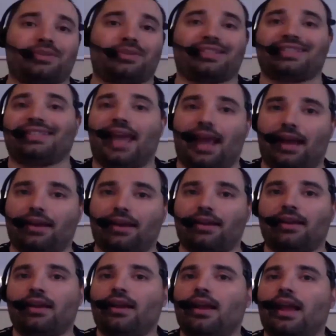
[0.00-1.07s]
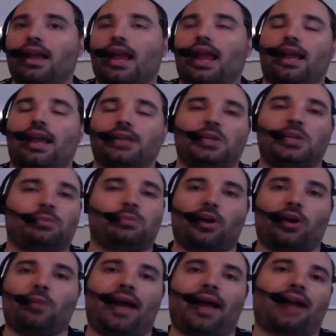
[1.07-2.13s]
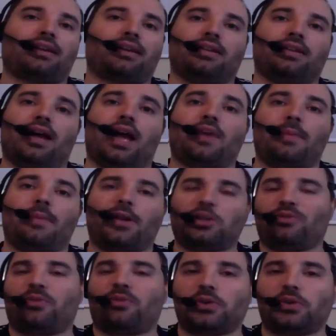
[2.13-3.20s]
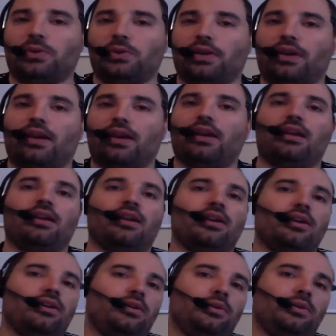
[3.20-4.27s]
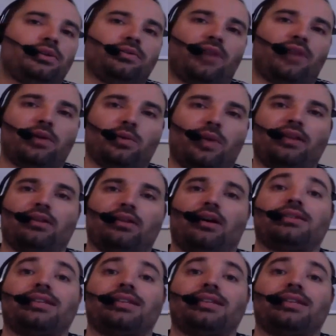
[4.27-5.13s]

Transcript: dead, and she brought it all back to life. I mentioned before Julia Hitty, who's involved with weight loss, and